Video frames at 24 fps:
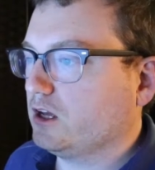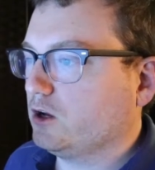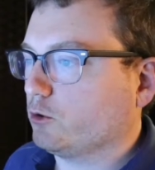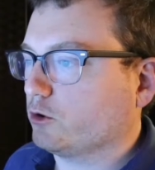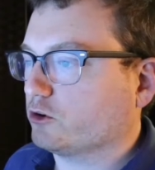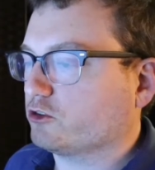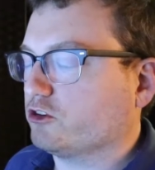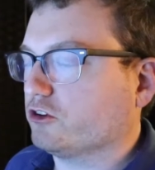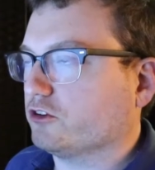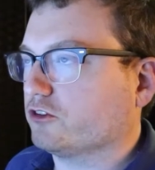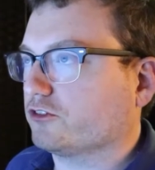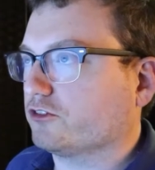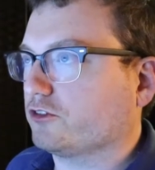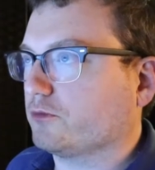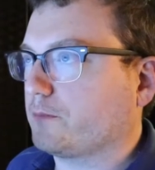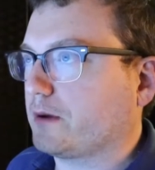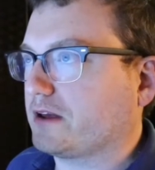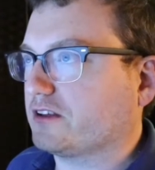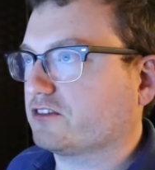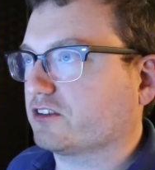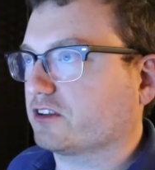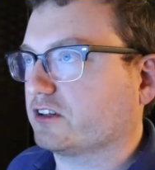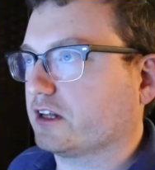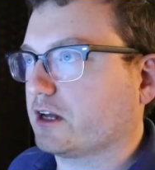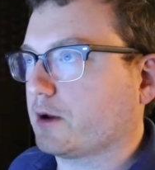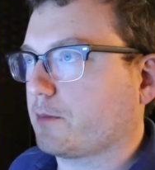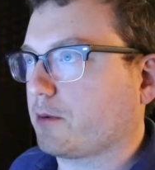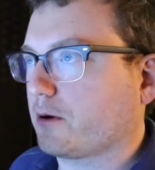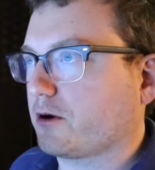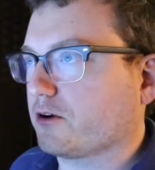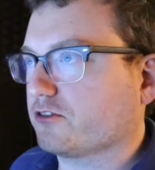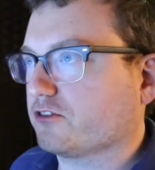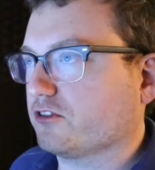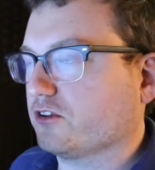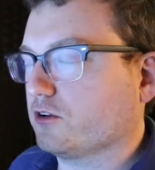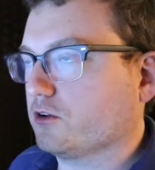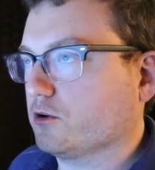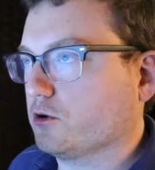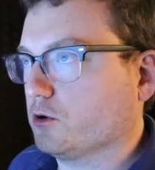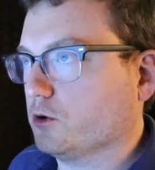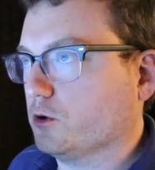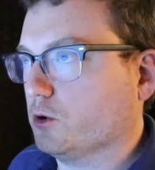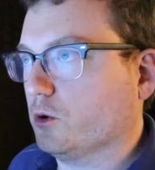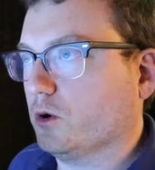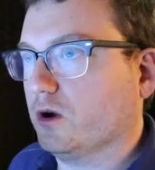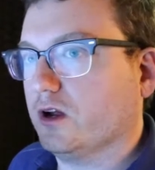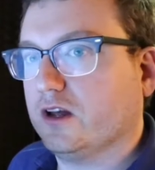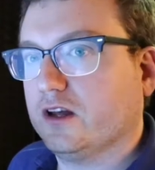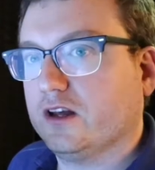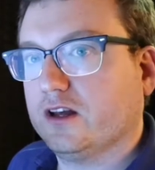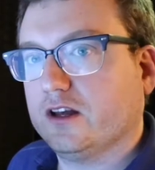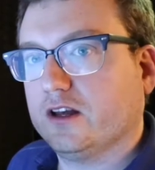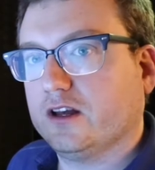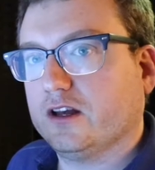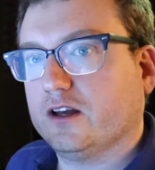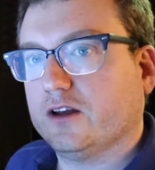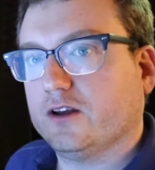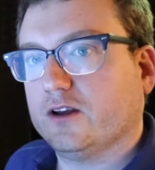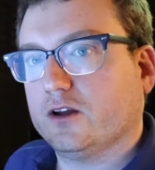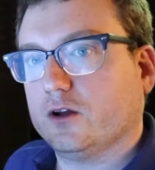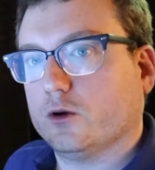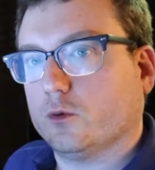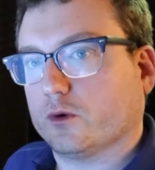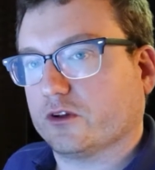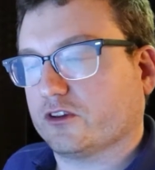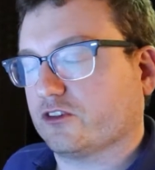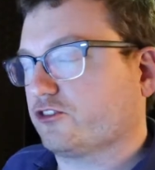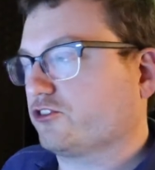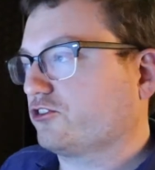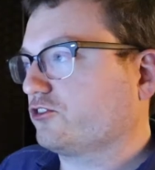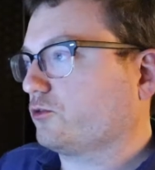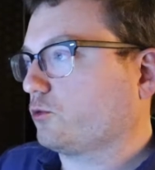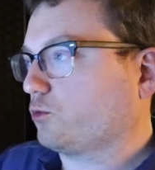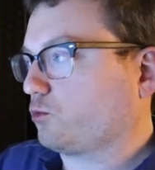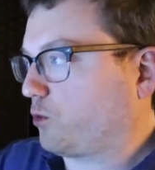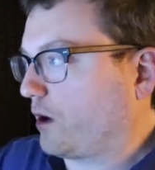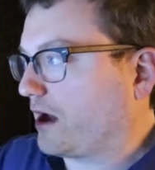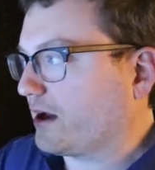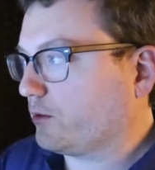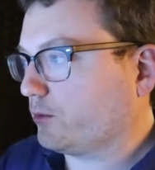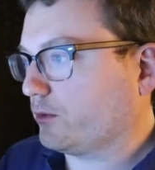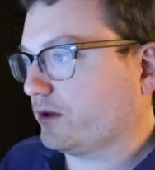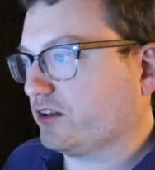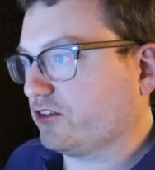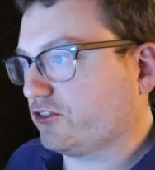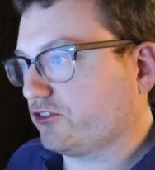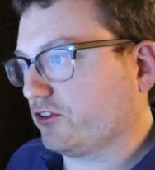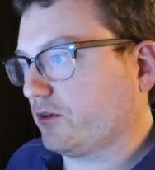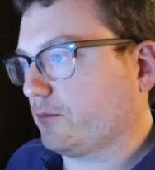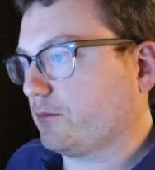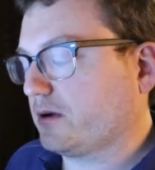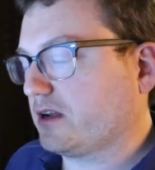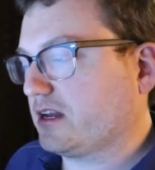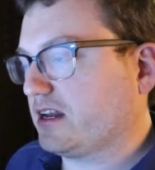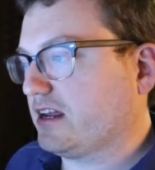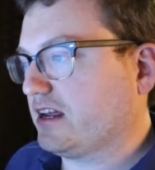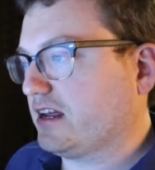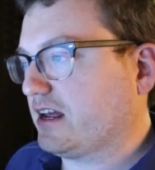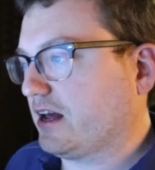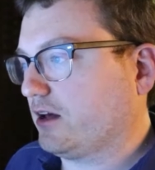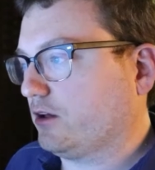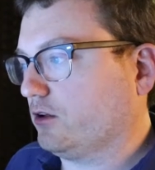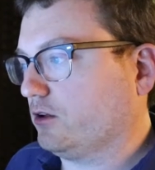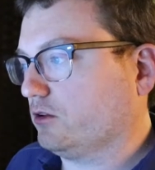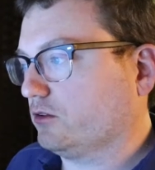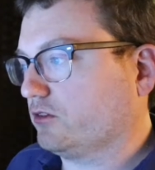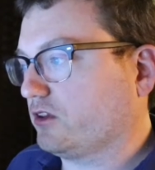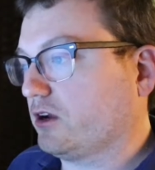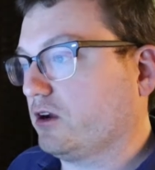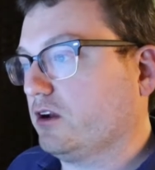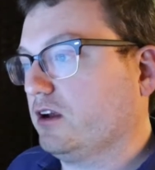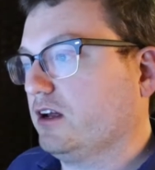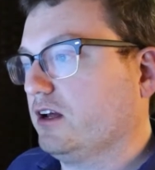which is basically a person who, right when somebody else